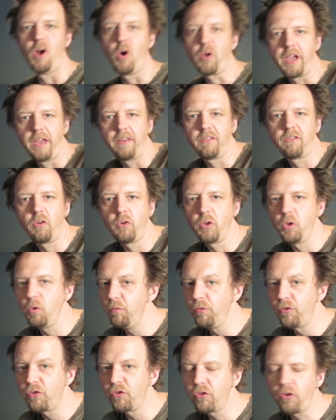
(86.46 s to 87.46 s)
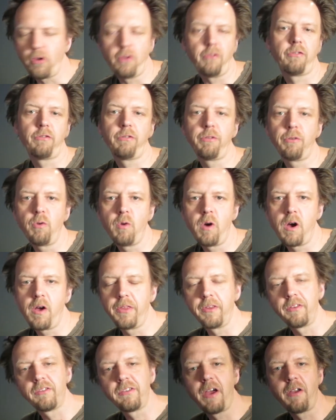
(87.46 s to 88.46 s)
Okay, so you've searched through all
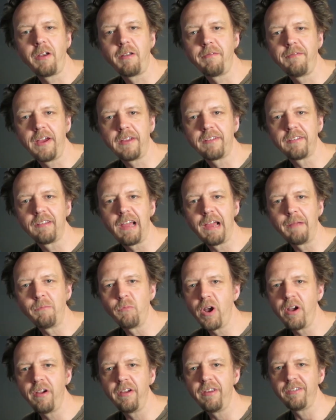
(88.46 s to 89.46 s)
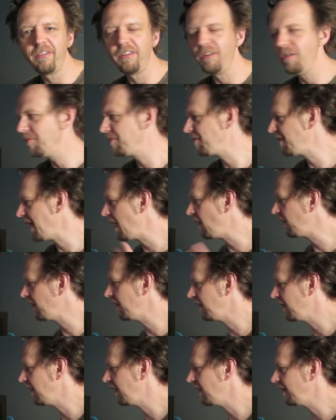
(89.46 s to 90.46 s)
the sound effects libraries and you found
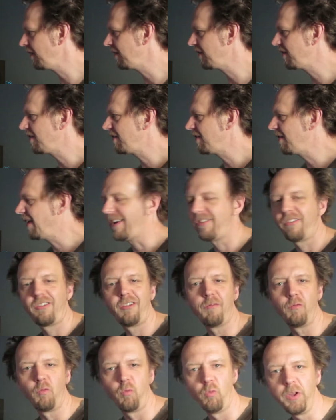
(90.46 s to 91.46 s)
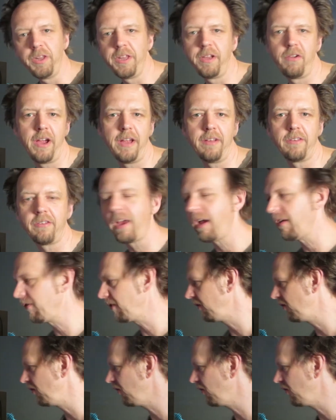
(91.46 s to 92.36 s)
a section of really great sounds that